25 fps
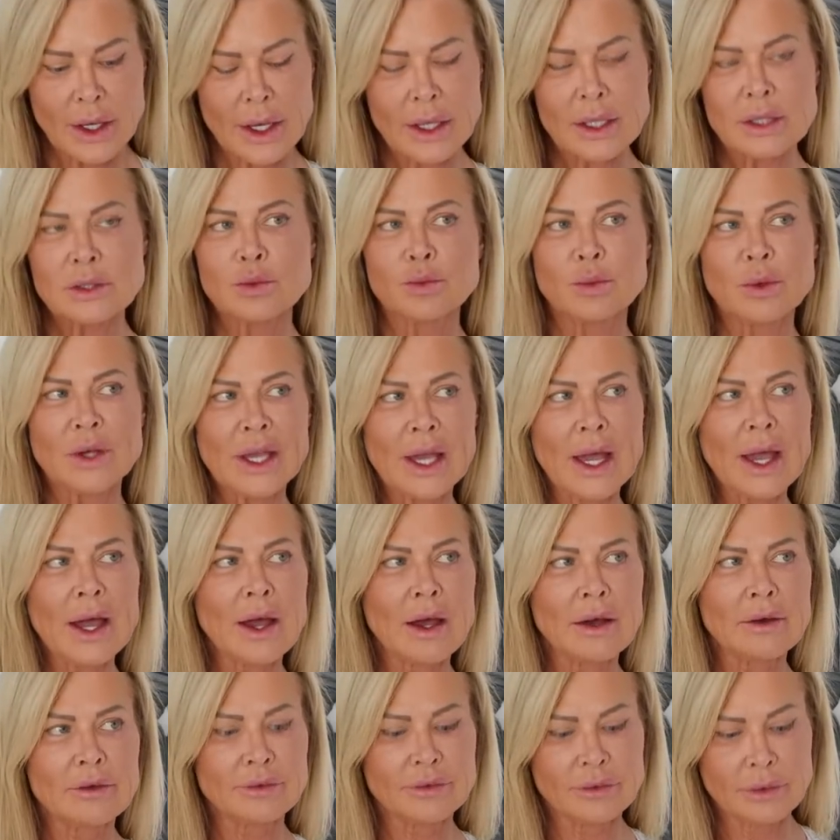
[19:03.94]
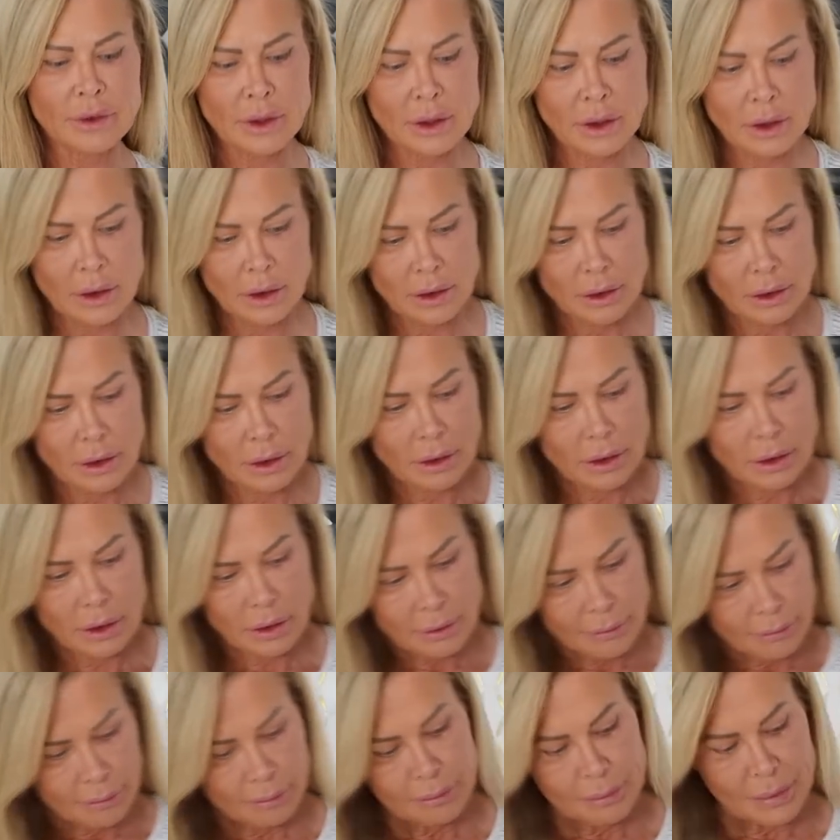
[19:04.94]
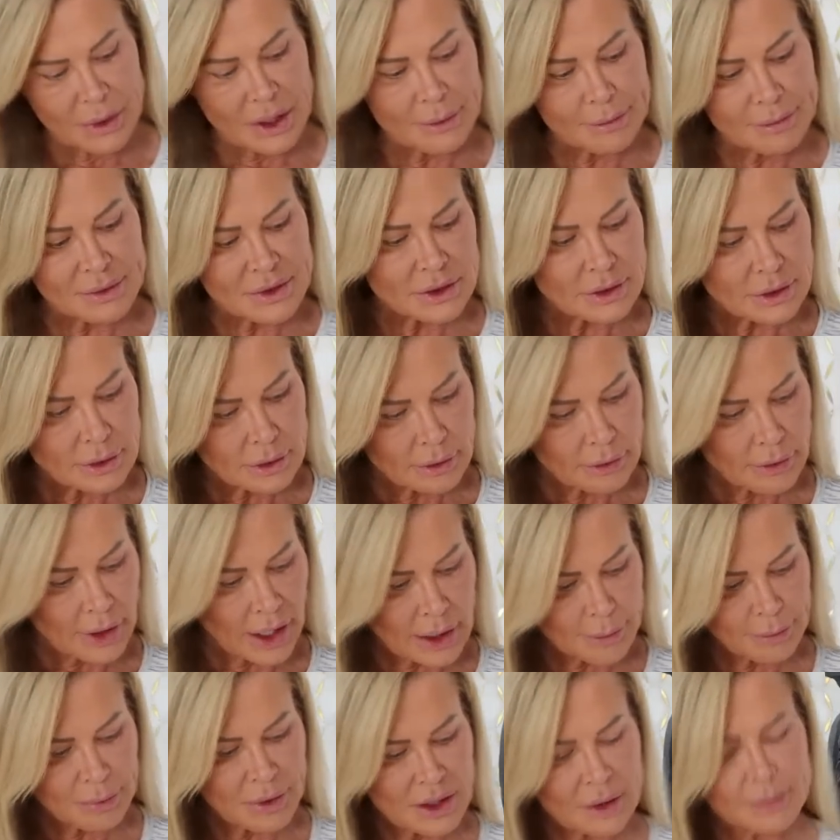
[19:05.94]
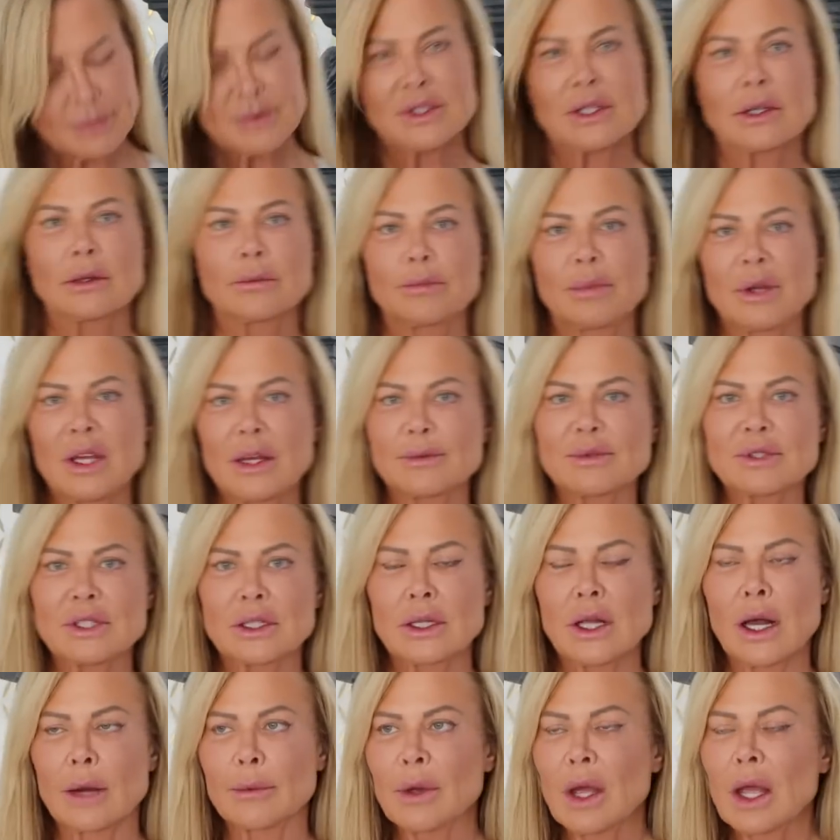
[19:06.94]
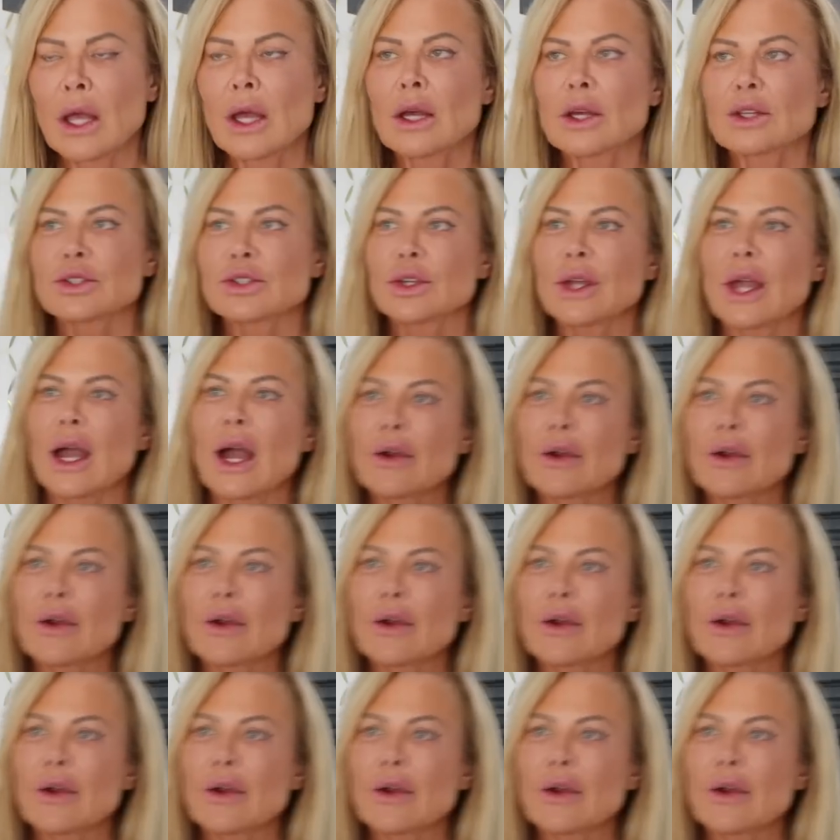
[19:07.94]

as we have Peeps, Hey Peeps, and Peeps Club. So you